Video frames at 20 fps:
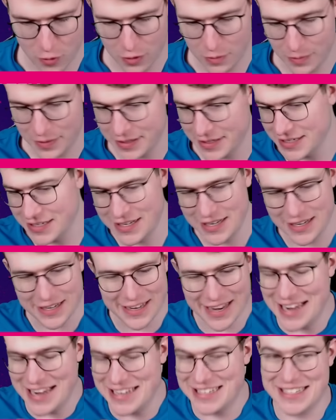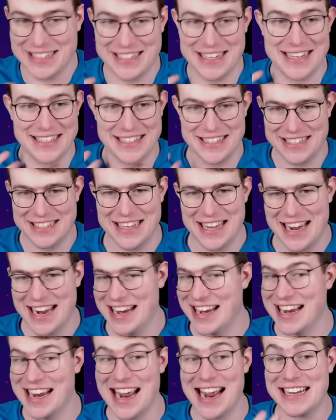But yeah, as I said, this
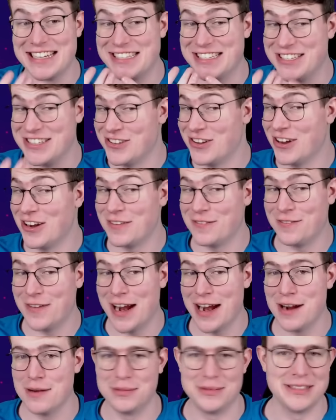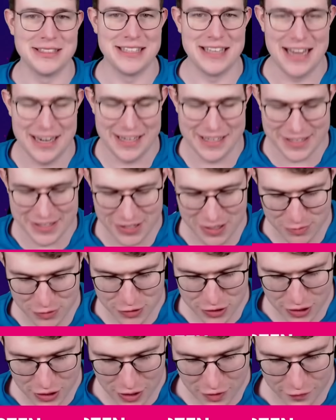deck, it's not viable in ladder. So I'm just
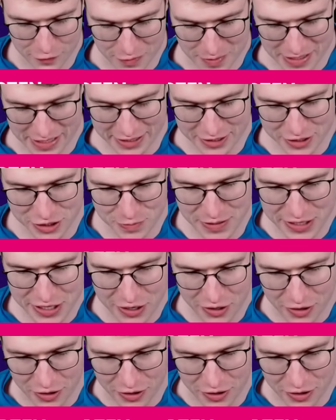going to go for my Electric Speed here.